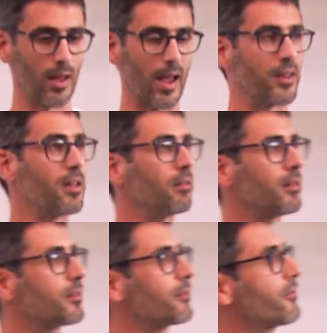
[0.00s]
And here
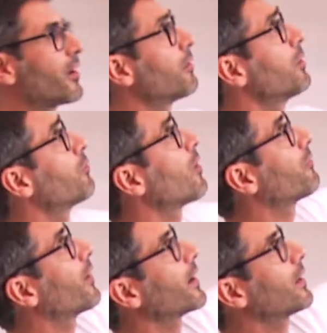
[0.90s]
is a very
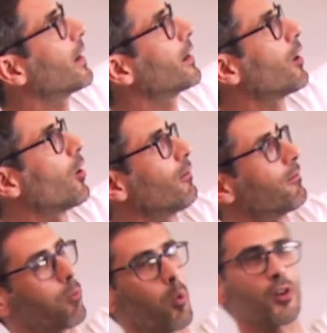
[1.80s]
rough outline
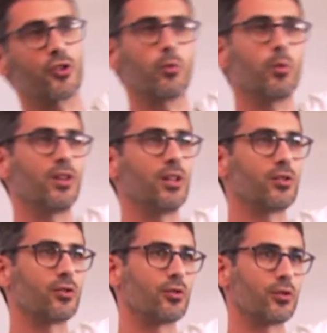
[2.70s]
of what you would need
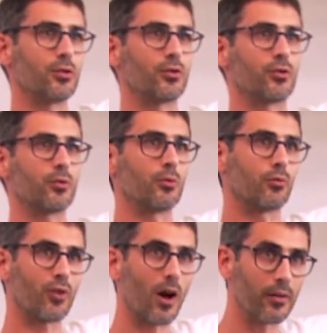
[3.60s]
to do to
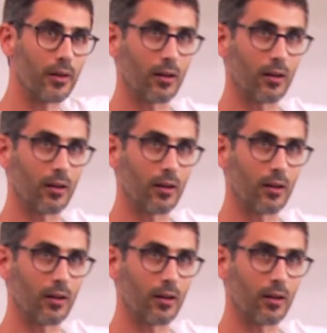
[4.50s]
run the